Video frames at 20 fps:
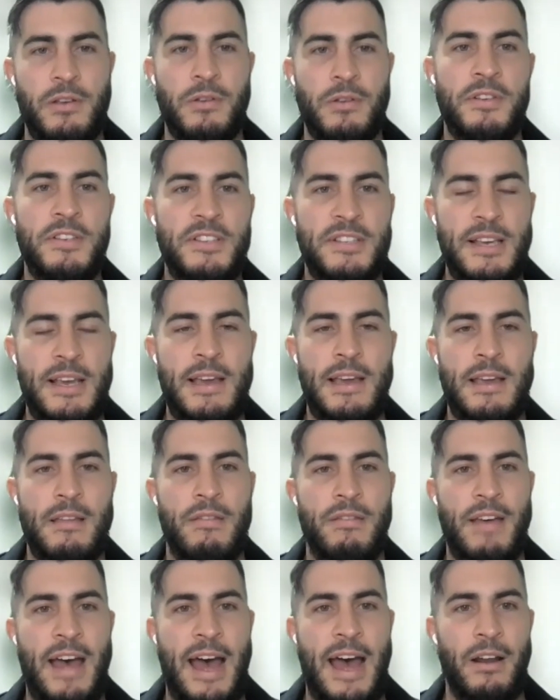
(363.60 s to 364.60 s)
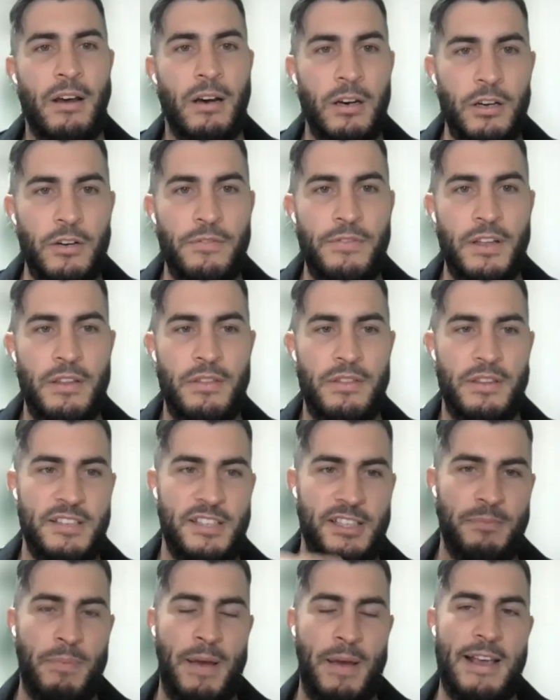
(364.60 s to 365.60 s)
you'll see that over the
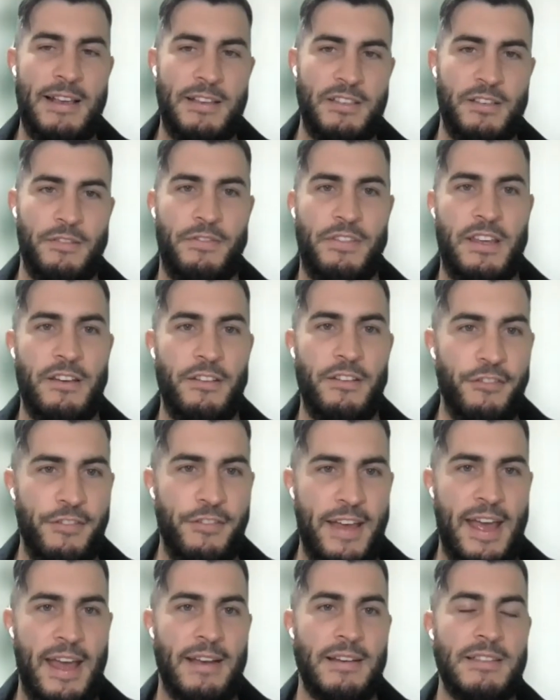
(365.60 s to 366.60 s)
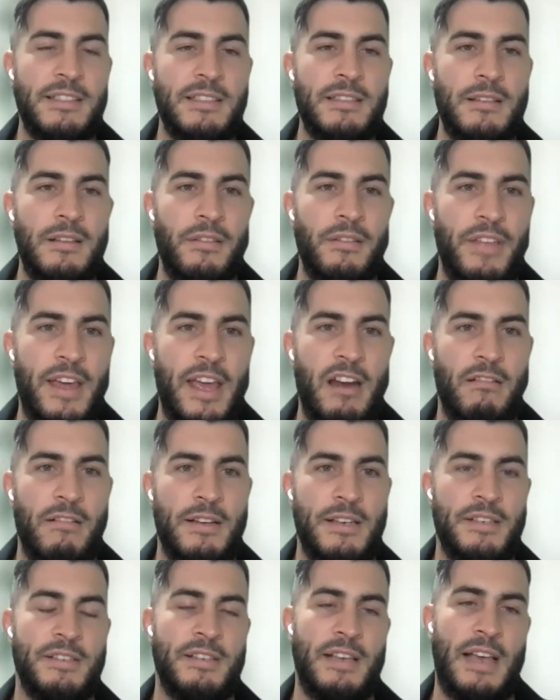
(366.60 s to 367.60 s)
space of the event, there
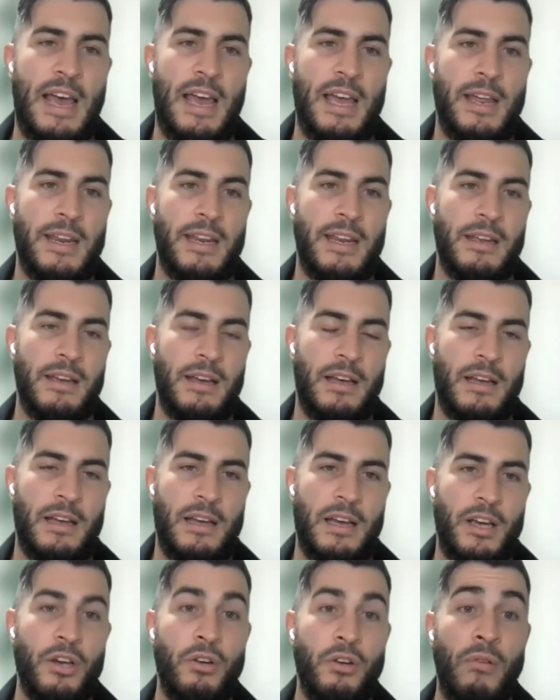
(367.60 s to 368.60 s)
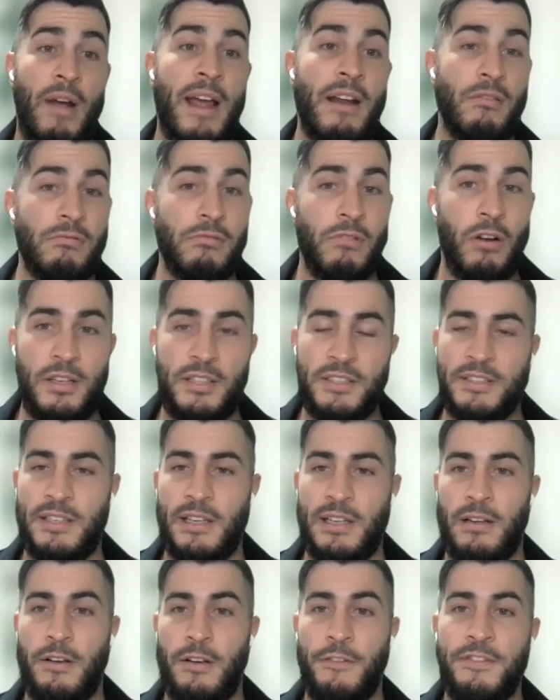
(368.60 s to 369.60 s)
is a, uh, a great
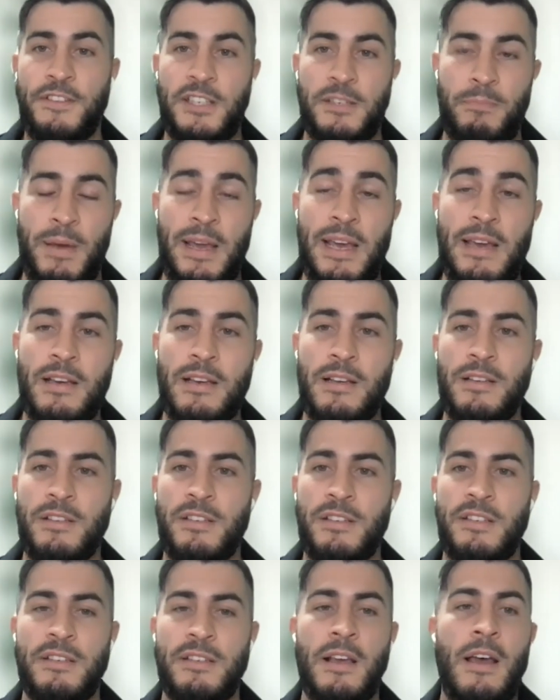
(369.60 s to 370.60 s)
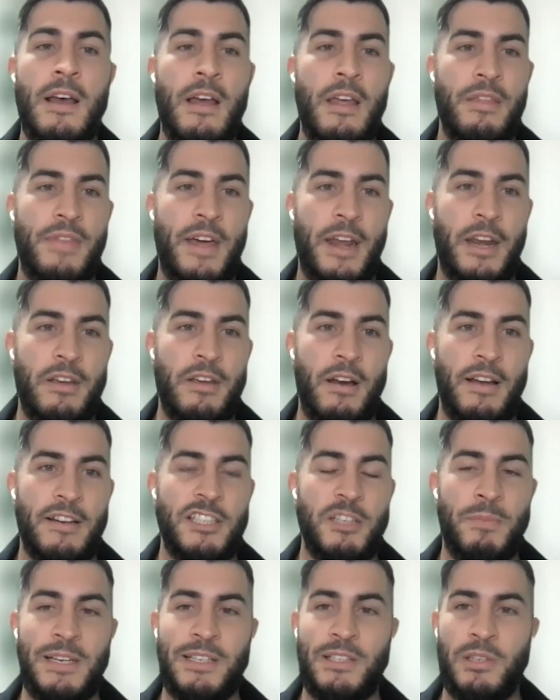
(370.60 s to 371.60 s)
roster of speakers that are going
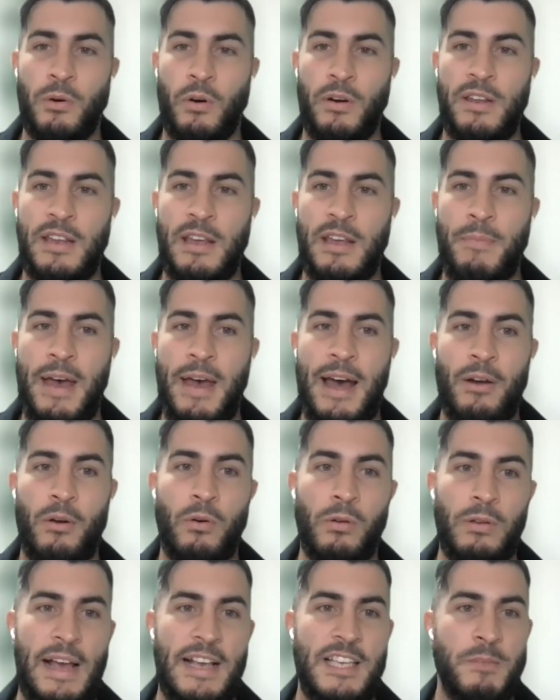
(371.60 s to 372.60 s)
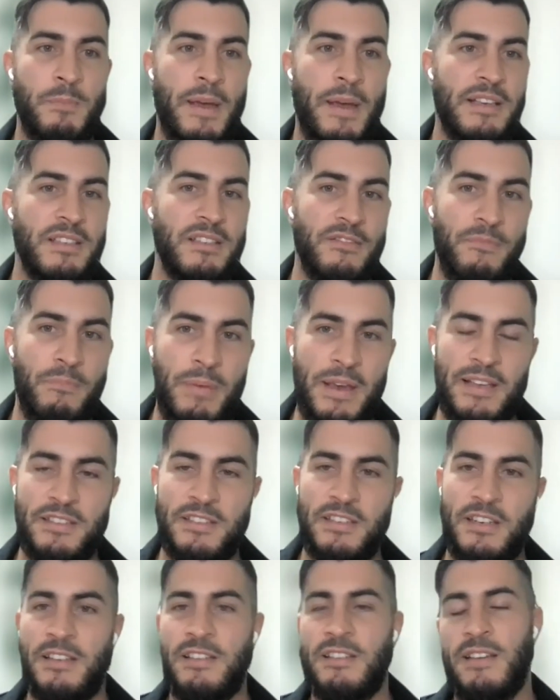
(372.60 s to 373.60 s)
to be talking about all aspects of
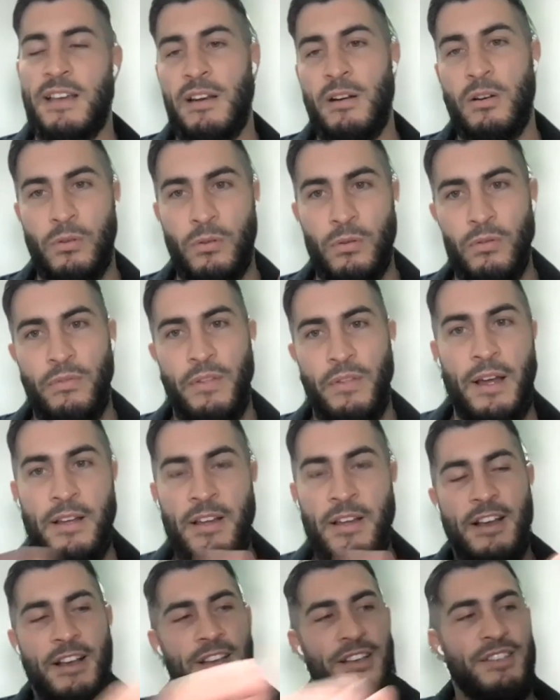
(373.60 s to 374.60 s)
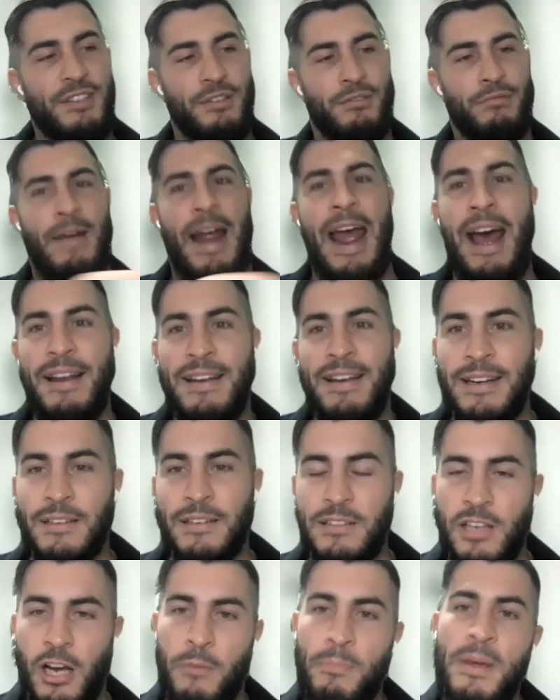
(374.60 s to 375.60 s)
business and all the
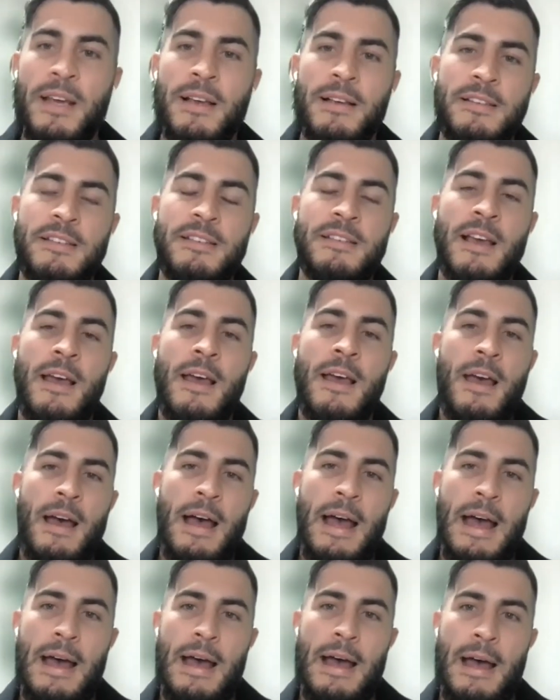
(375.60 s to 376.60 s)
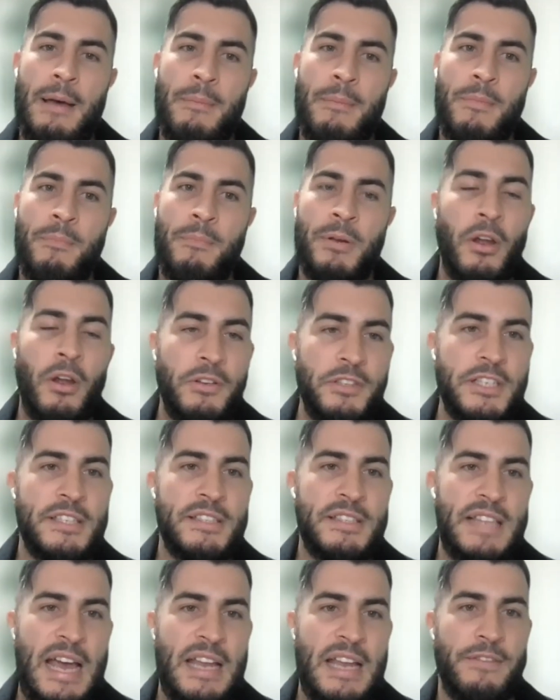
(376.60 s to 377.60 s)
surrounding topics. Um, but not
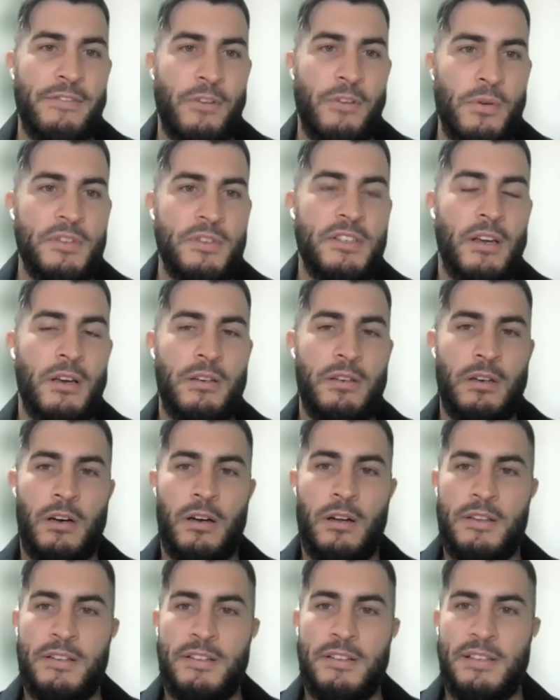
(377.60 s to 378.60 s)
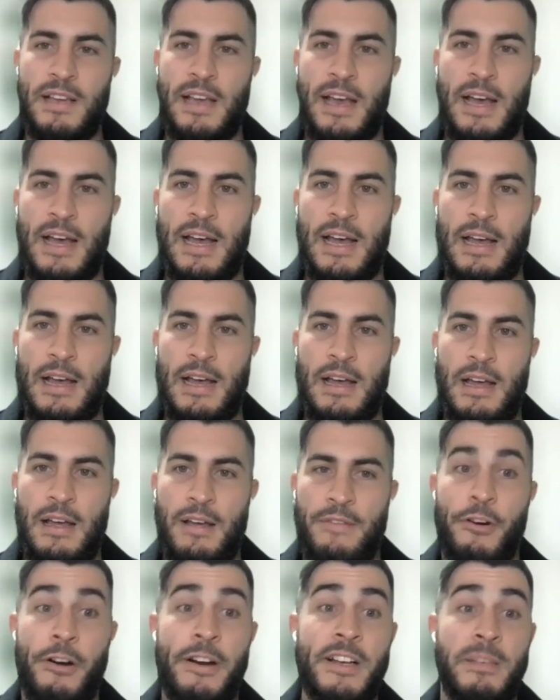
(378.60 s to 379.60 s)
just that, you've also got
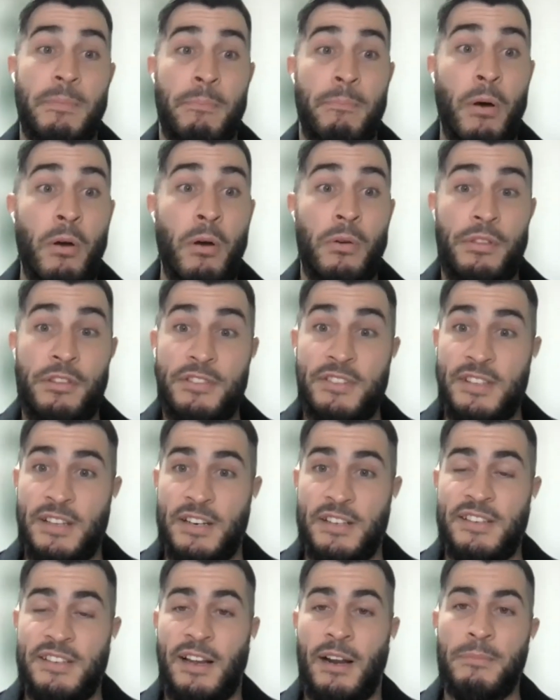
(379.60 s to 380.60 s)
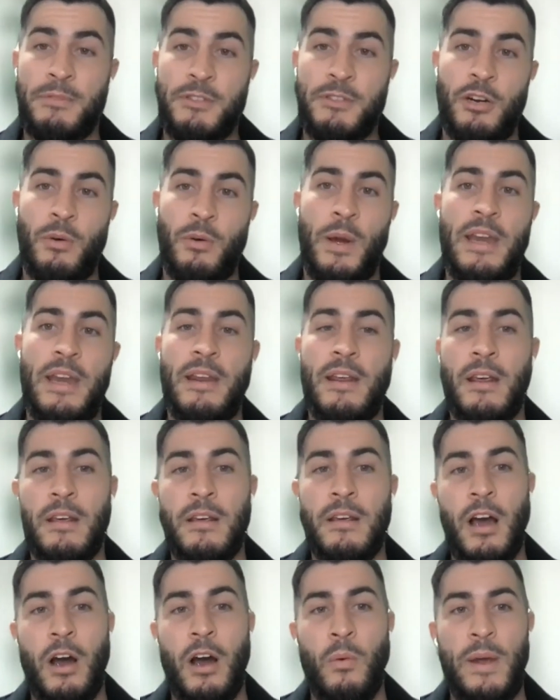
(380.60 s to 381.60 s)
uh, various booths that are set up too, We
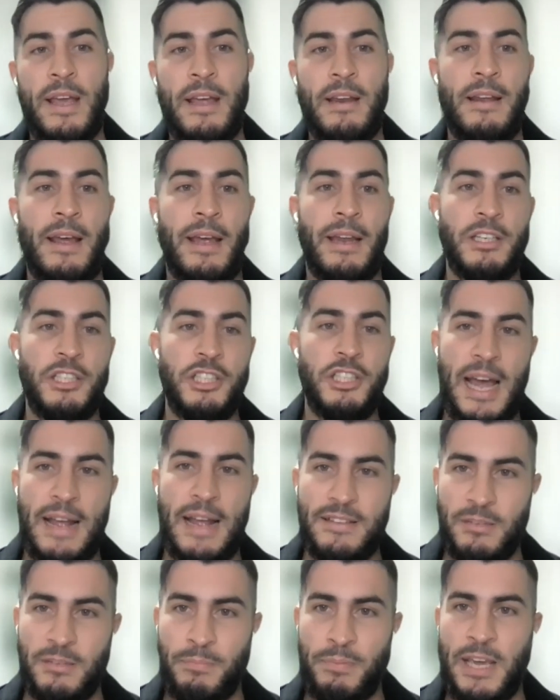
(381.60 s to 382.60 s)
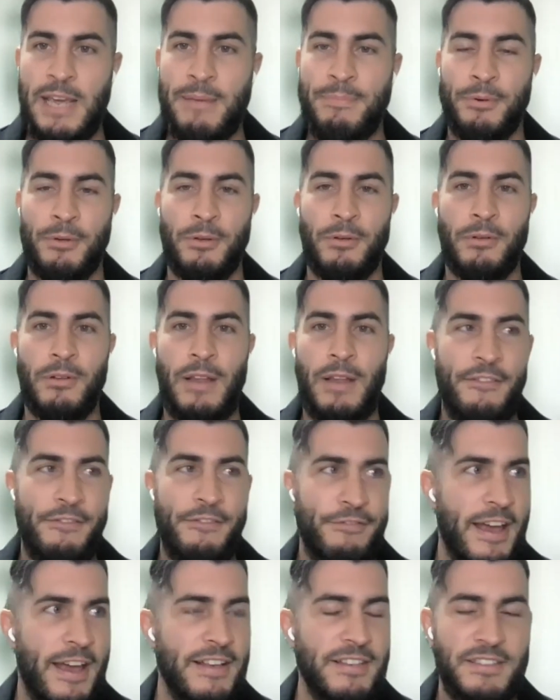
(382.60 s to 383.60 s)
go in and chat to people like
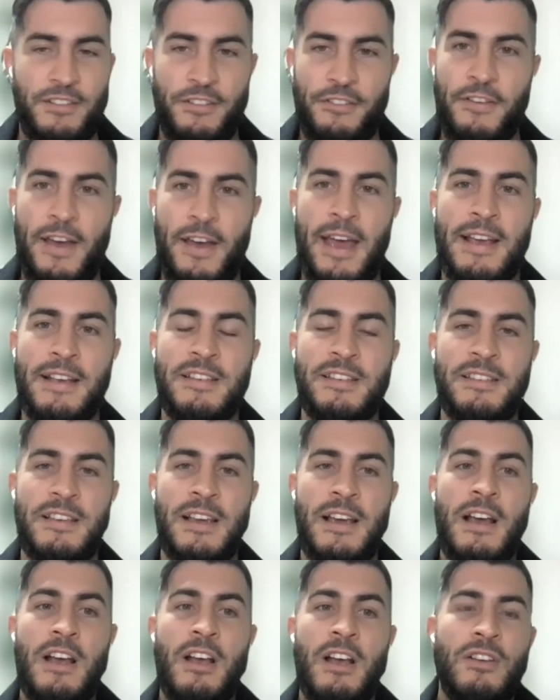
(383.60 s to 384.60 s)
face to face.